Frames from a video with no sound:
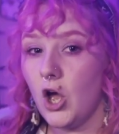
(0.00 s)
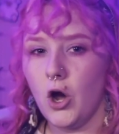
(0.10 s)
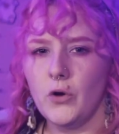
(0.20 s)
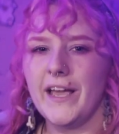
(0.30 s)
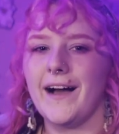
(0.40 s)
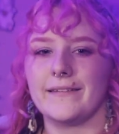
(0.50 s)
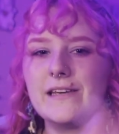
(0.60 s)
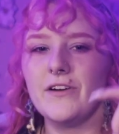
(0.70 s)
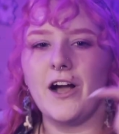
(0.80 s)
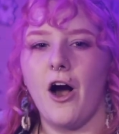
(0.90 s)
Oh yeah,
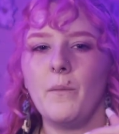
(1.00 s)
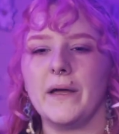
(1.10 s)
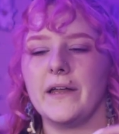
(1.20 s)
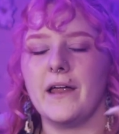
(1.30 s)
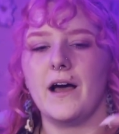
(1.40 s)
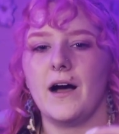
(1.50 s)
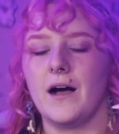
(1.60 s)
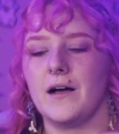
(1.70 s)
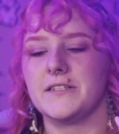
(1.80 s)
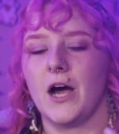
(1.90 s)
leave a comment
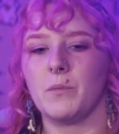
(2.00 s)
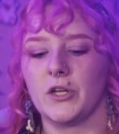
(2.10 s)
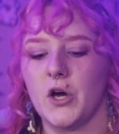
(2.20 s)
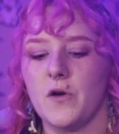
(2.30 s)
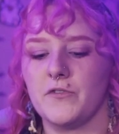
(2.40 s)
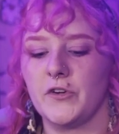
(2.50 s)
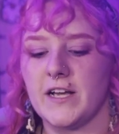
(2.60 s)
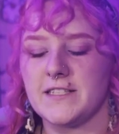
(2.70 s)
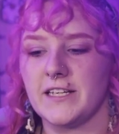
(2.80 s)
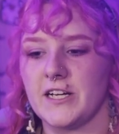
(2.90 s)
uh, down below if you
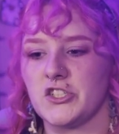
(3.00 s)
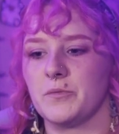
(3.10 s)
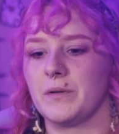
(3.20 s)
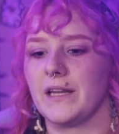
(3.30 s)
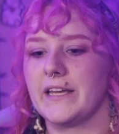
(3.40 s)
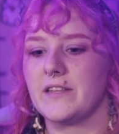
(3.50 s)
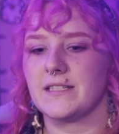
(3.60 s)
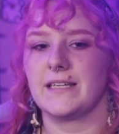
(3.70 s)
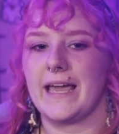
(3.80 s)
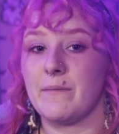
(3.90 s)
guys think I should play
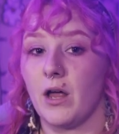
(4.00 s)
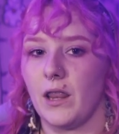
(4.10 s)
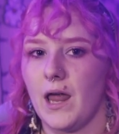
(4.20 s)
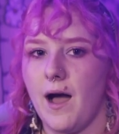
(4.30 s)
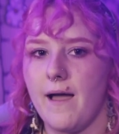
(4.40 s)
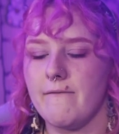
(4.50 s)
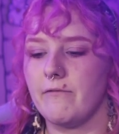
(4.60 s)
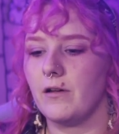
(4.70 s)
this game on live.